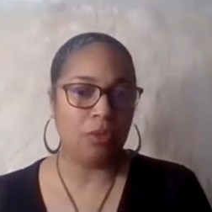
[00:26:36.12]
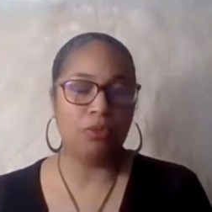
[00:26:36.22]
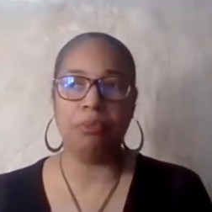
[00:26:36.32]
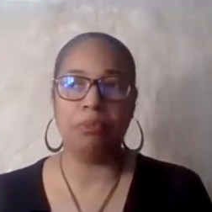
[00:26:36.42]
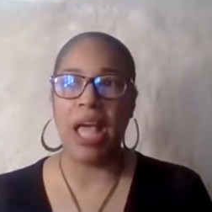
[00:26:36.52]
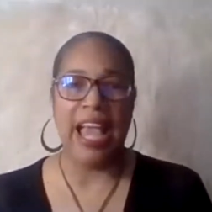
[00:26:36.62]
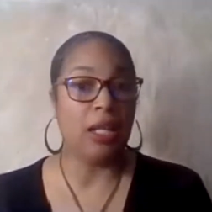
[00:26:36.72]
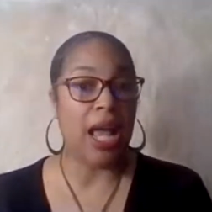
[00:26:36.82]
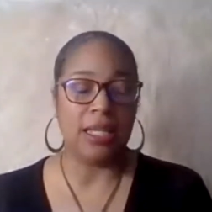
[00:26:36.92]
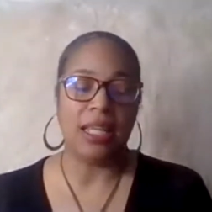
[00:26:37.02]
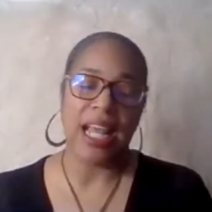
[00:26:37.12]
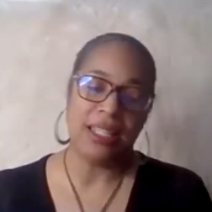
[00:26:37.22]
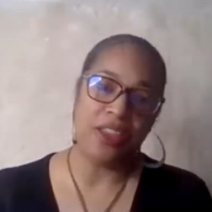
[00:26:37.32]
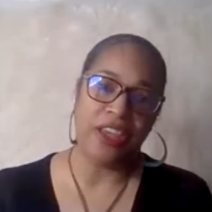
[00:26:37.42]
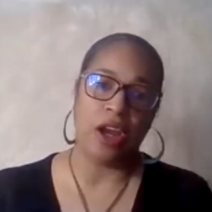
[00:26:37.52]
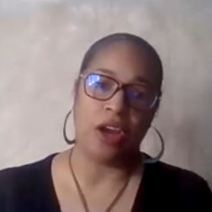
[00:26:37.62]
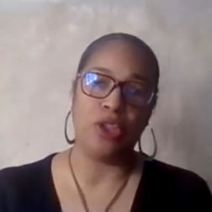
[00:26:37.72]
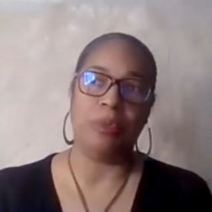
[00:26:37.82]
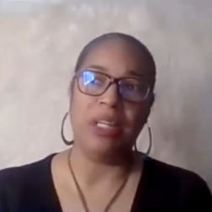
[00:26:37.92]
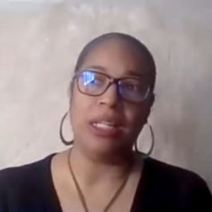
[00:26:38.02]
analyzing. And that's the thing, are you
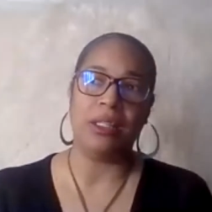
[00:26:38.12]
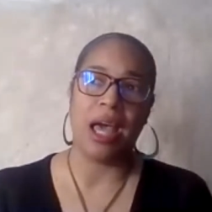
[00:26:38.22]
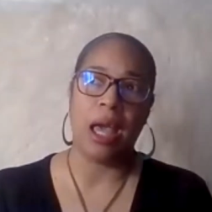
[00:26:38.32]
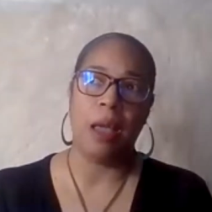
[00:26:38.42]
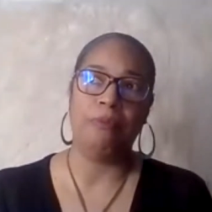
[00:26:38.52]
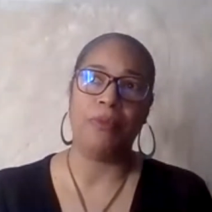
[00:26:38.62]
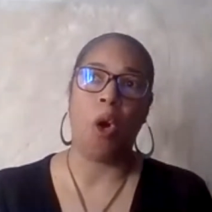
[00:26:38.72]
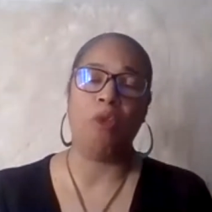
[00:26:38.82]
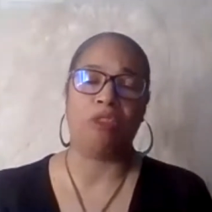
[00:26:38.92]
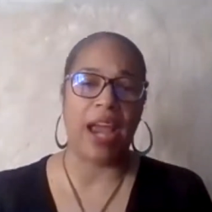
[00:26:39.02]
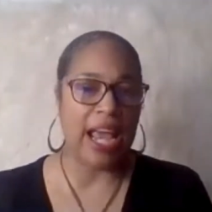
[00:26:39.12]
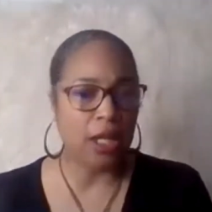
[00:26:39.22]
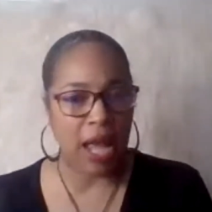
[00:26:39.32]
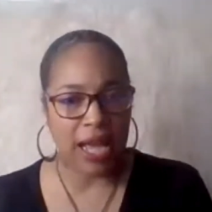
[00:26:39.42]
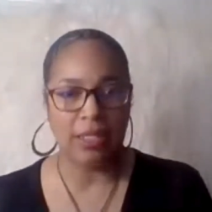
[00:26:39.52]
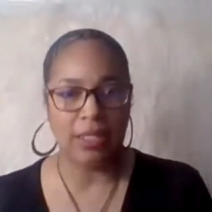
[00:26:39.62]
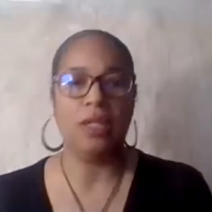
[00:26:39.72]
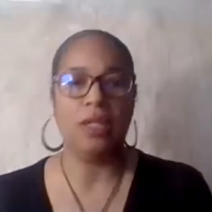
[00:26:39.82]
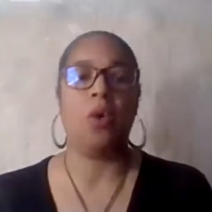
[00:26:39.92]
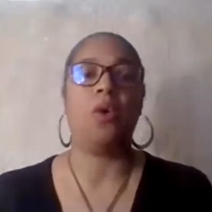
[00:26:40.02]
spending time over
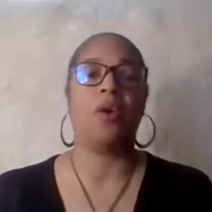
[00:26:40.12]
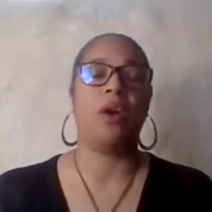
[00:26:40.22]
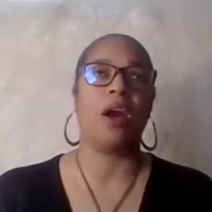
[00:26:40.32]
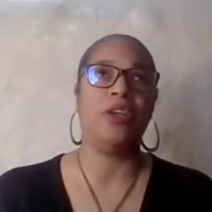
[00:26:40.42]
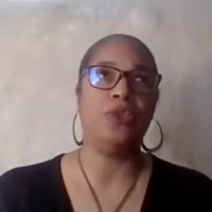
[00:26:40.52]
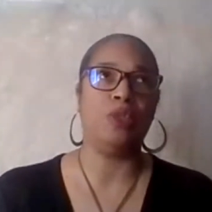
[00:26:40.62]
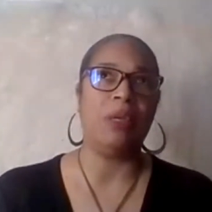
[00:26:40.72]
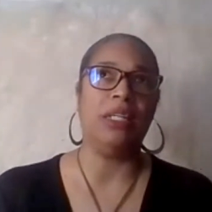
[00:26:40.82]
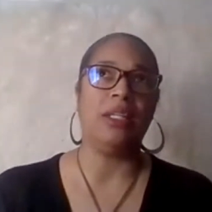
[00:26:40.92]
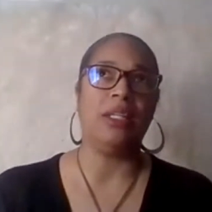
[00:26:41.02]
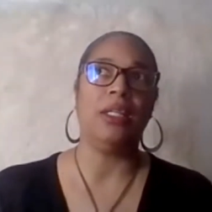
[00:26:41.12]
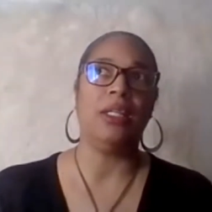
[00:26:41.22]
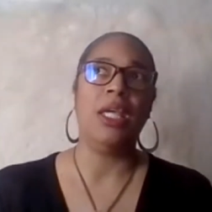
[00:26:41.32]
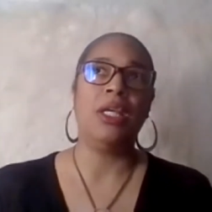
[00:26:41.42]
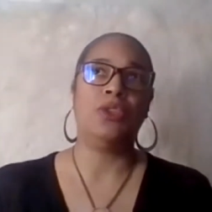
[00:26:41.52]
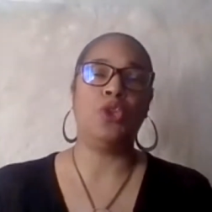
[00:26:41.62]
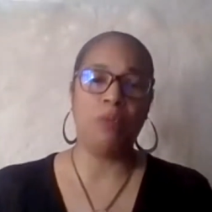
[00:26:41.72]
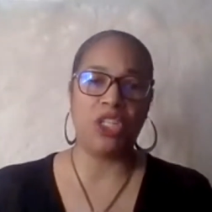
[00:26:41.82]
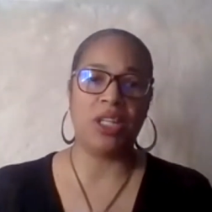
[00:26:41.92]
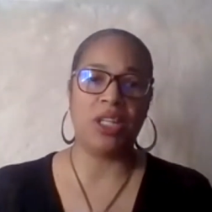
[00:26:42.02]
analyzing, or are you spending too
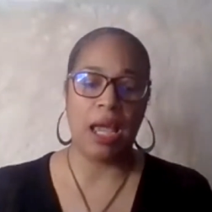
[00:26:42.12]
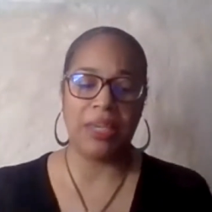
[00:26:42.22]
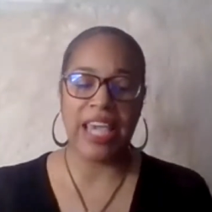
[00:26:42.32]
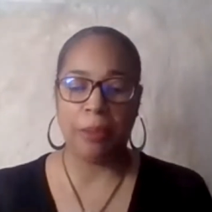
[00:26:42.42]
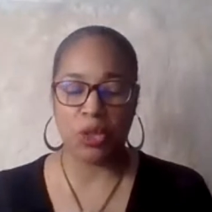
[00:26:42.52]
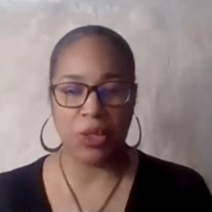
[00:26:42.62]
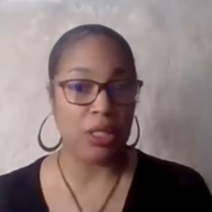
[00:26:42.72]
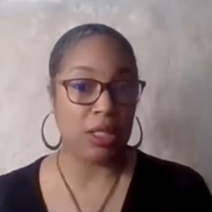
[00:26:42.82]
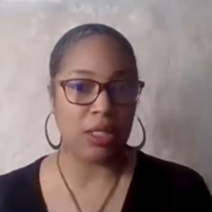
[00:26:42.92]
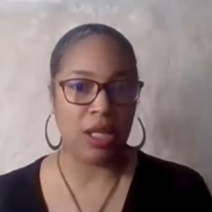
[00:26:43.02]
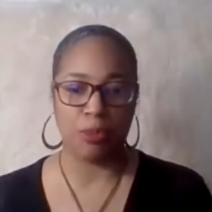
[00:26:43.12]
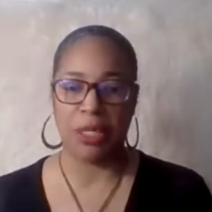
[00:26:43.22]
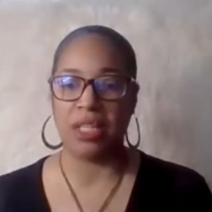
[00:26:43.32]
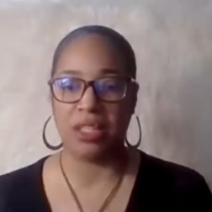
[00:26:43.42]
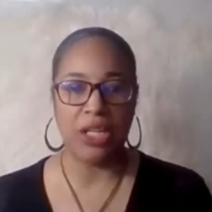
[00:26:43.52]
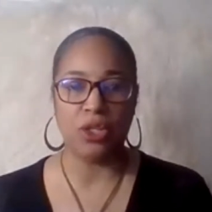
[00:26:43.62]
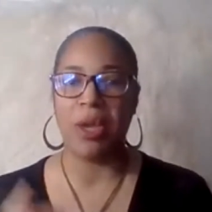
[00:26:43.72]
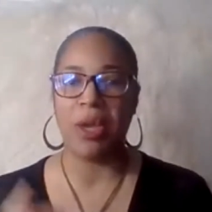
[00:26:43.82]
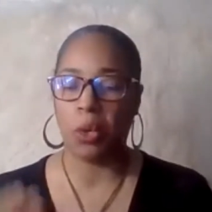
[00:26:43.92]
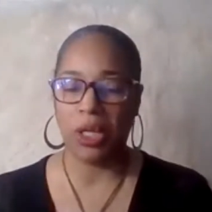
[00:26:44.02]
much time capturing the details? Because there is a way to
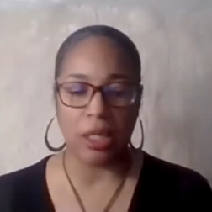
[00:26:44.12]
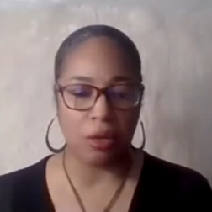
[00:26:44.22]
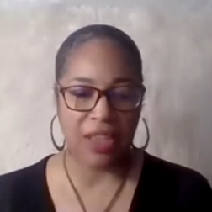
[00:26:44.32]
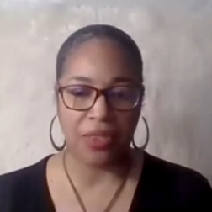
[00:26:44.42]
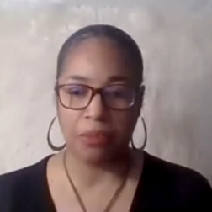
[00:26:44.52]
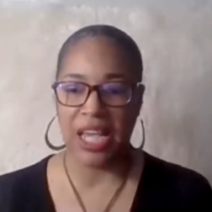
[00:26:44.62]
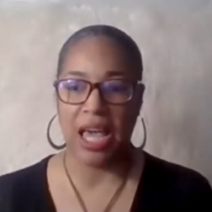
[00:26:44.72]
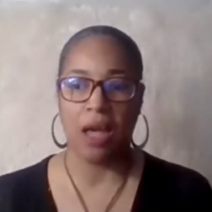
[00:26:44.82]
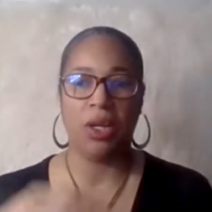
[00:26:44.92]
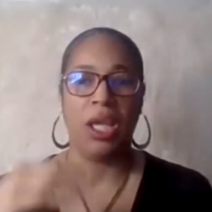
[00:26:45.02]
quickly write them down